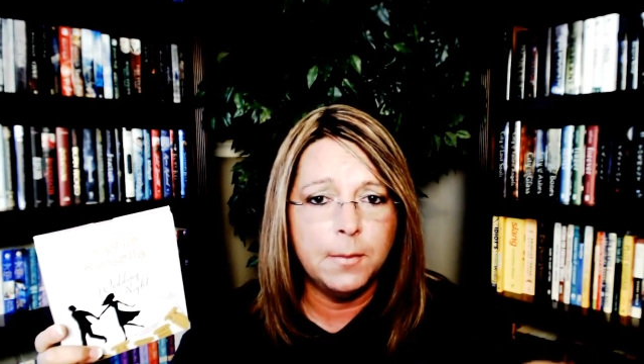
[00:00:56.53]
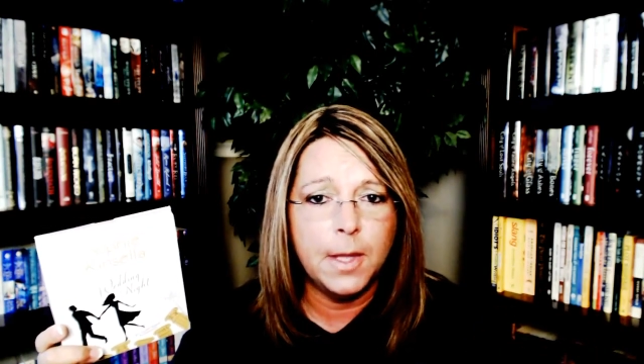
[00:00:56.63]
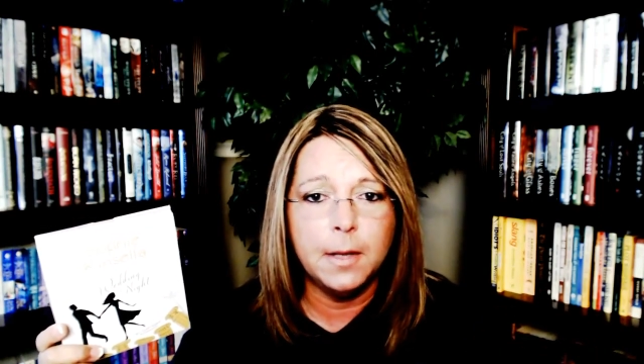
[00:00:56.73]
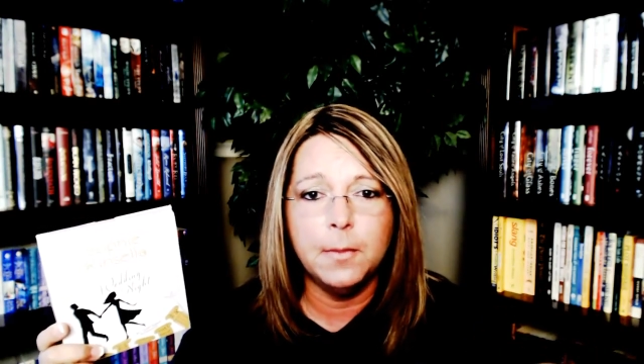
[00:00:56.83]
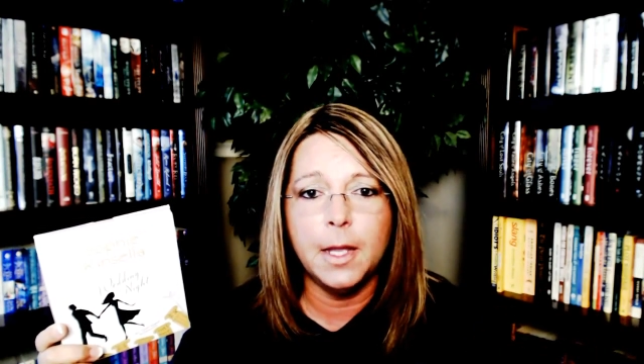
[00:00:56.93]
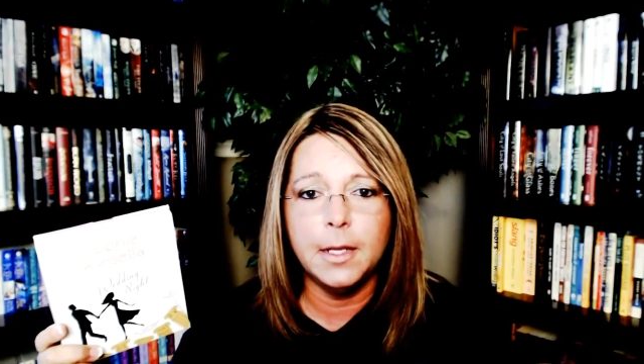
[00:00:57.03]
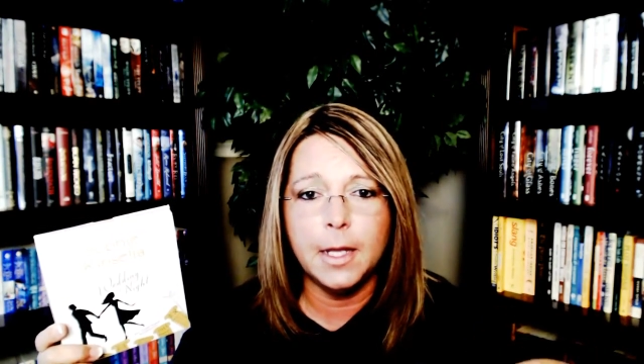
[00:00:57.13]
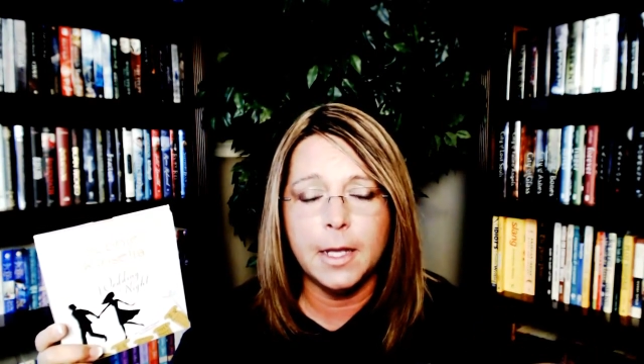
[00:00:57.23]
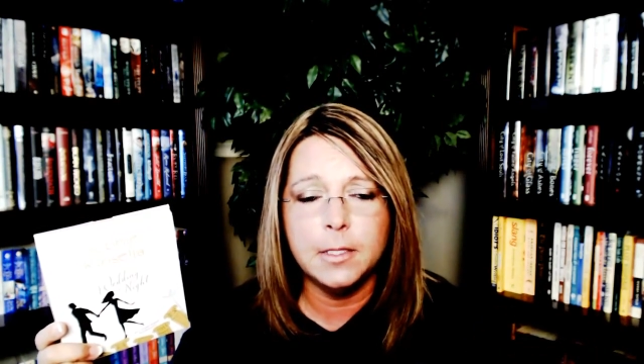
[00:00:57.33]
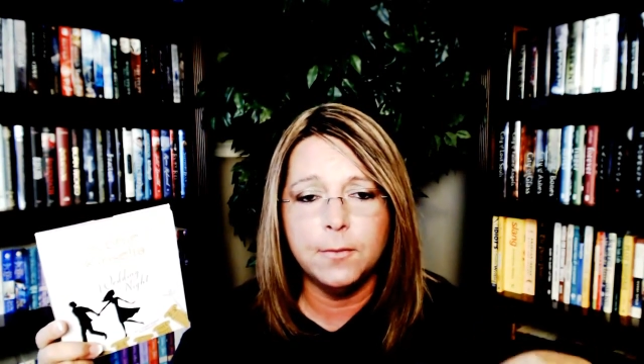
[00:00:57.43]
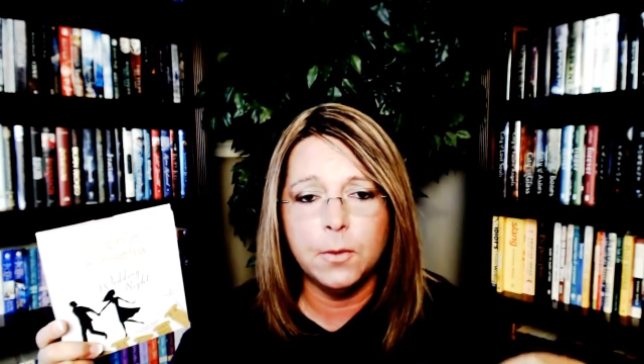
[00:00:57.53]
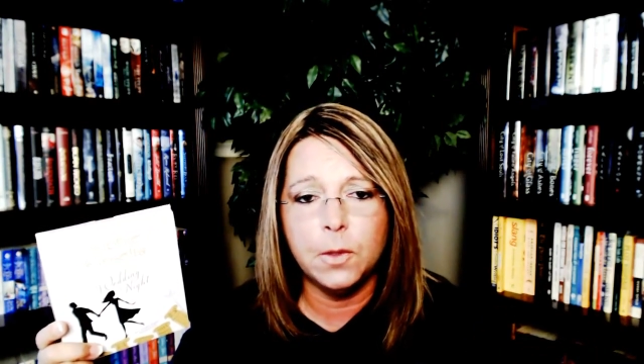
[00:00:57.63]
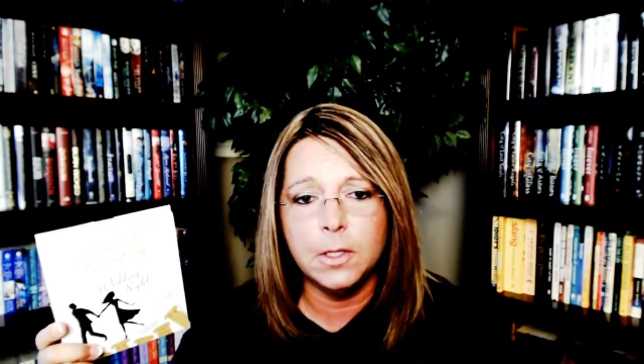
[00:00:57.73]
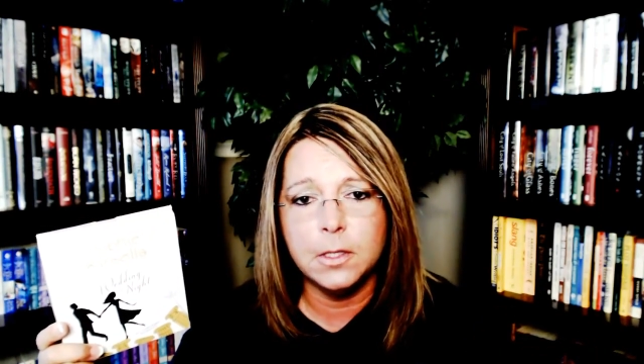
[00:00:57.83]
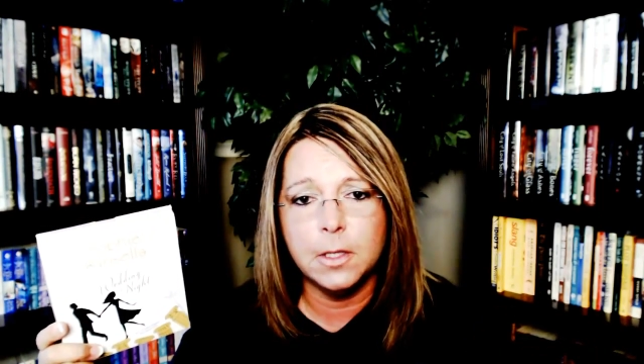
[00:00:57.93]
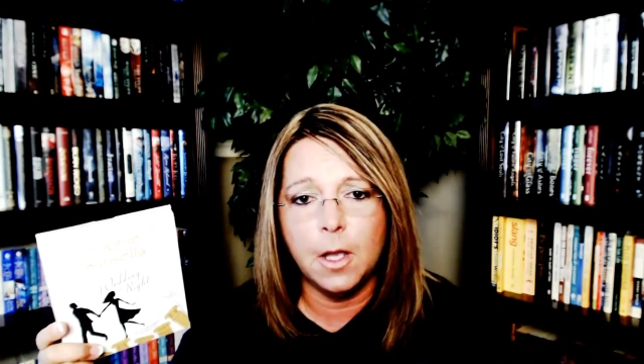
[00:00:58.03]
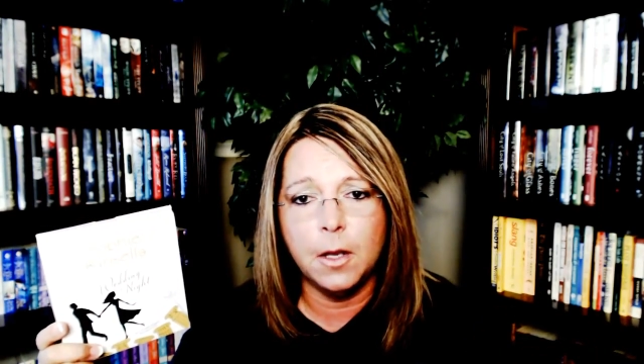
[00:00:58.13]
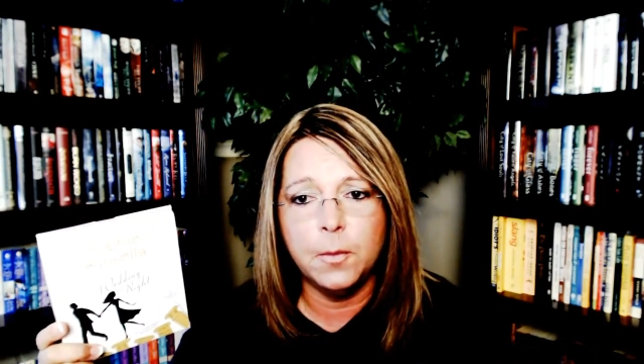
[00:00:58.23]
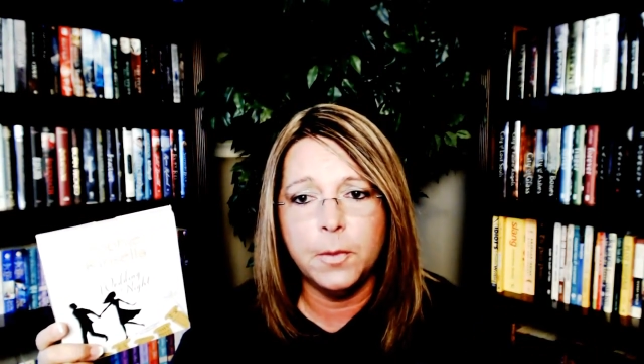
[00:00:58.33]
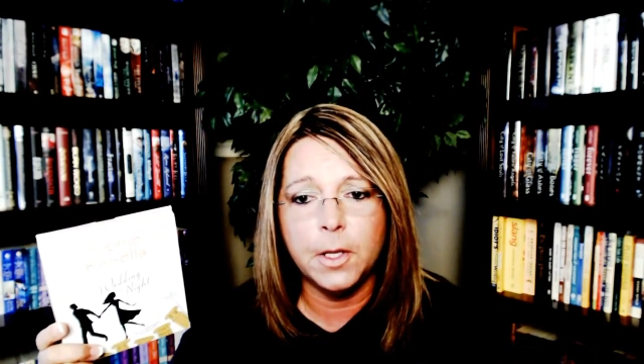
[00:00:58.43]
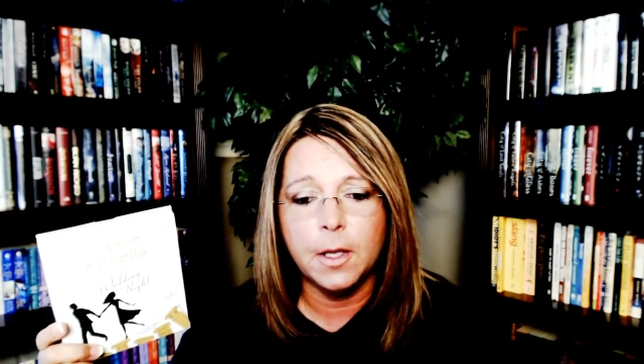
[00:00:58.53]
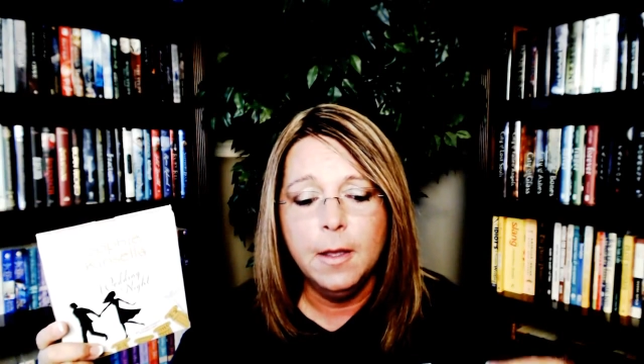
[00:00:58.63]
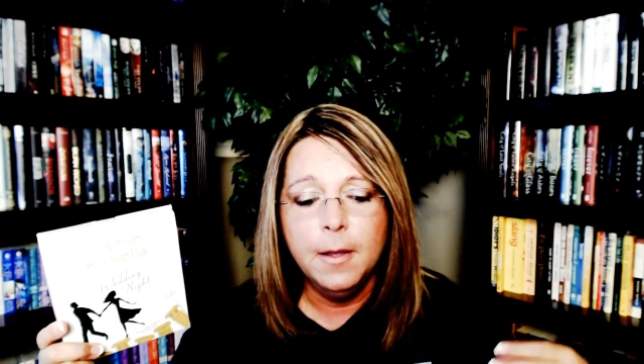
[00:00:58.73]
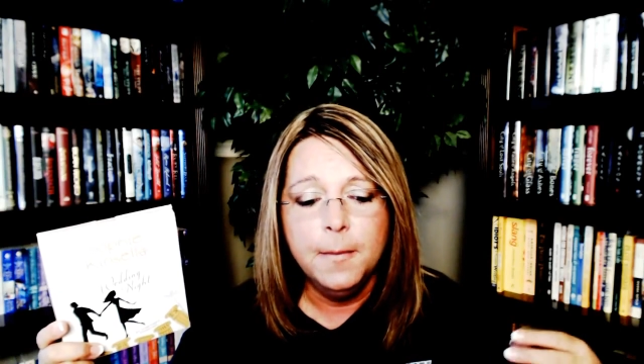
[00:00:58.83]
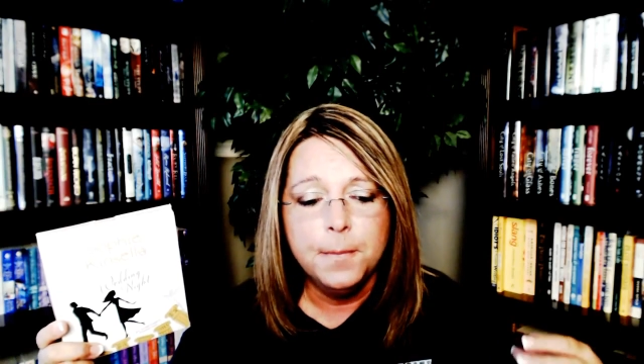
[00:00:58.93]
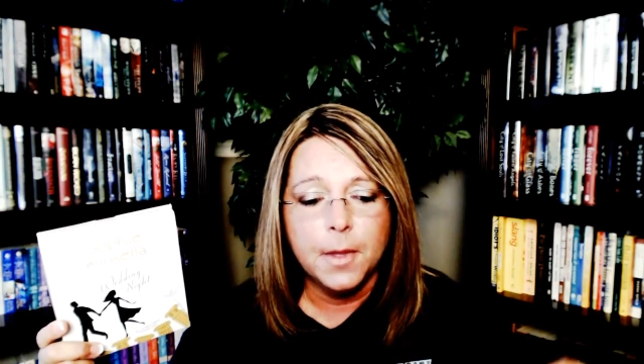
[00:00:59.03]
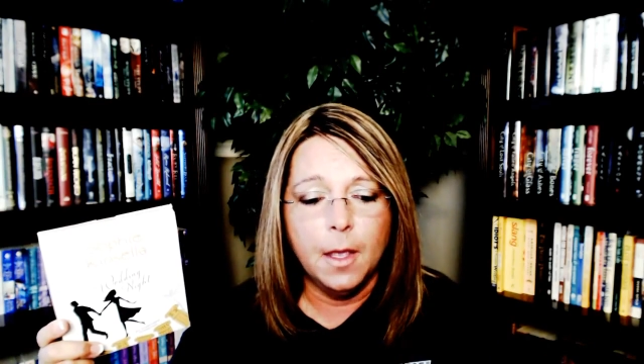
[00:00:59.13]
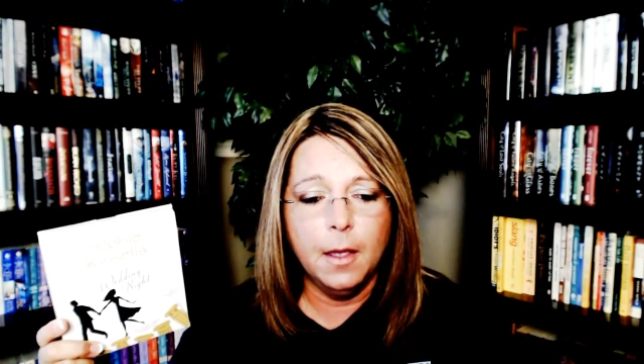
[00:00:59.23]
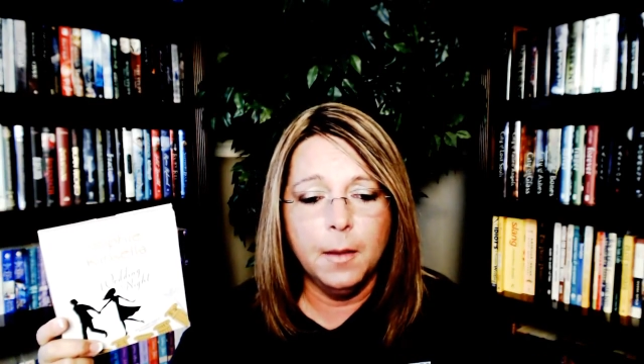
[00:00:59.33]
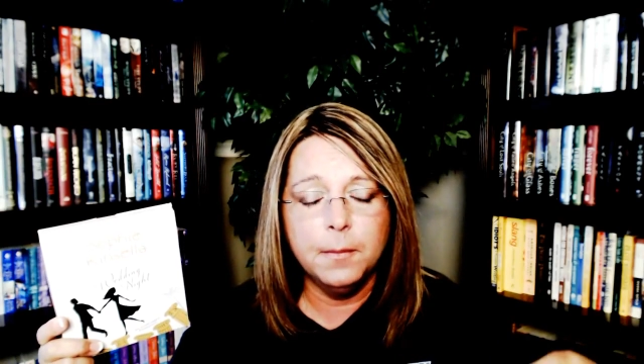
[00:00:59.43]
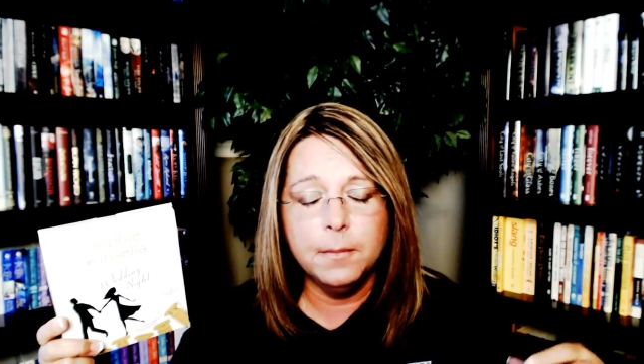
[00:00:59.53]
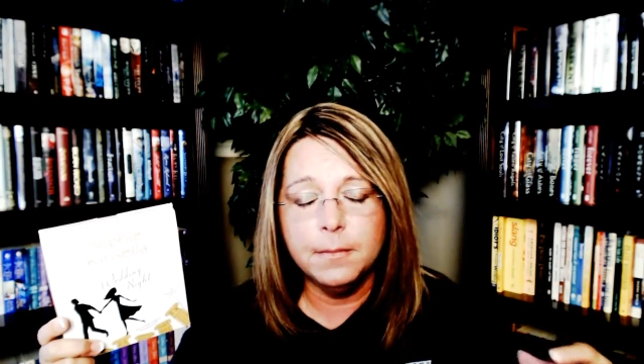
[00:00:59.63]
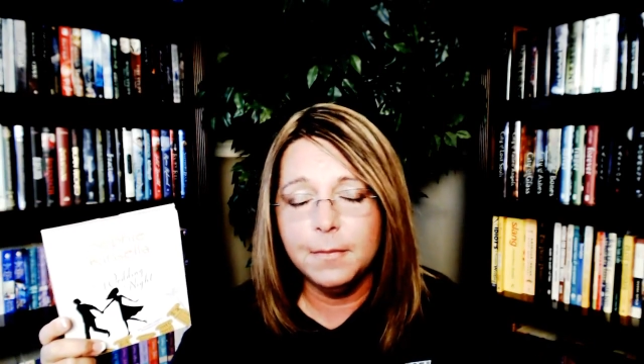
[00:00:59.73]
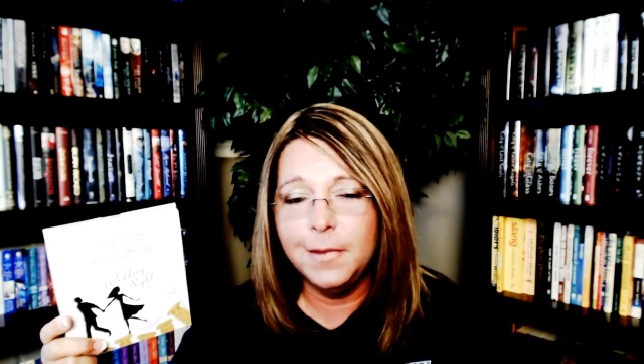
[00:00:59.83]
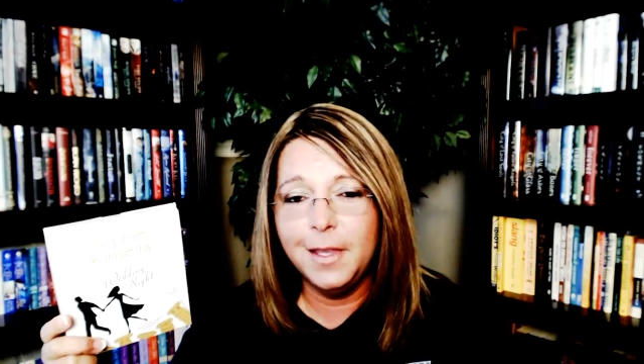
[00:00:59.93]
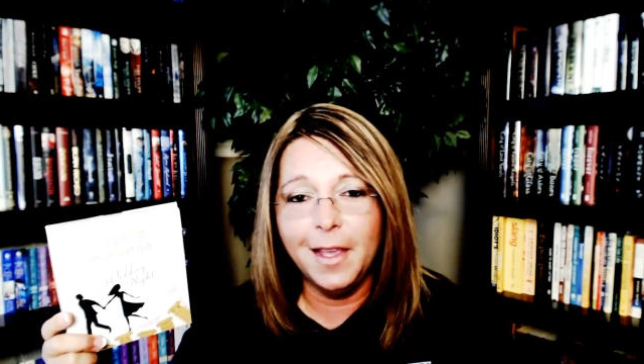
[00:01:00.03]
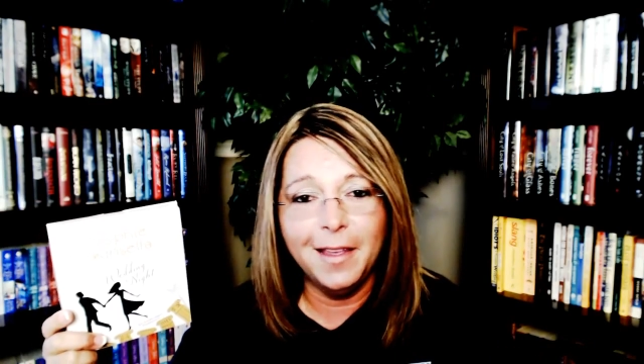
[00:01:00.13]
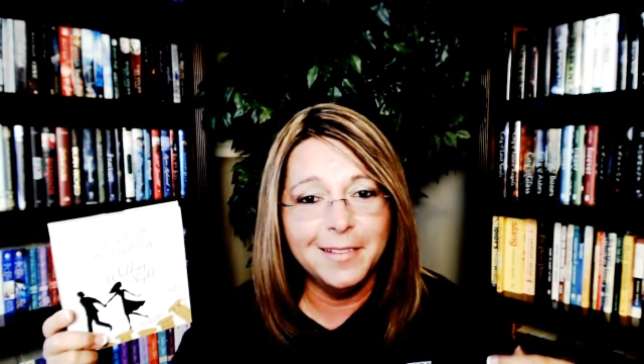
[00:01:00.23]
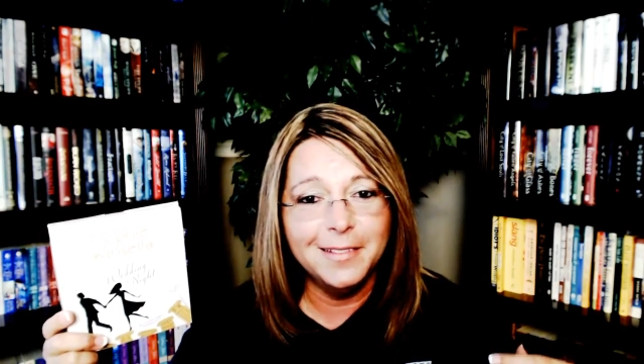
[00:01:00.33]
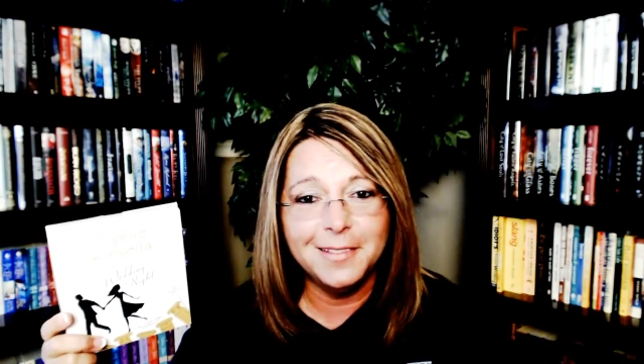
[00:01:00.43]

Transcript: Keep that in mind, guys, if you want to listen to the audiobook. Um, yeah.